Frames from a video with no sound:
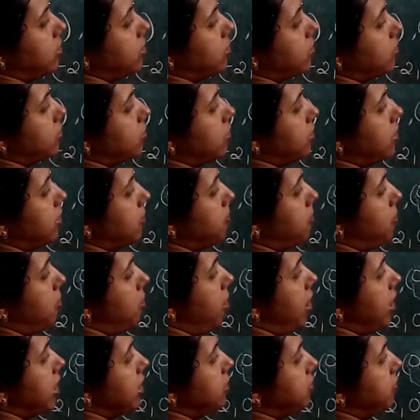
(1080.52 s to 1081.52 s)
So the
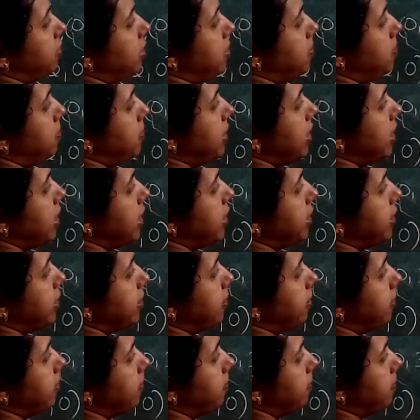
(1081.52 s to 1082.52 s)
point will be
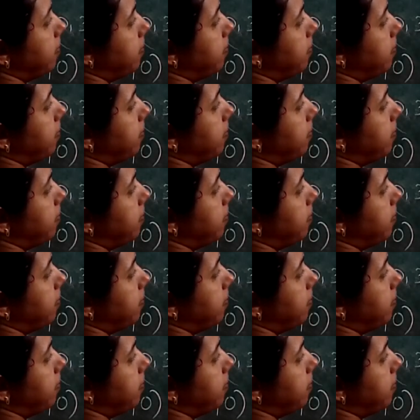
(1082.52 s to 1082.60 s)
here.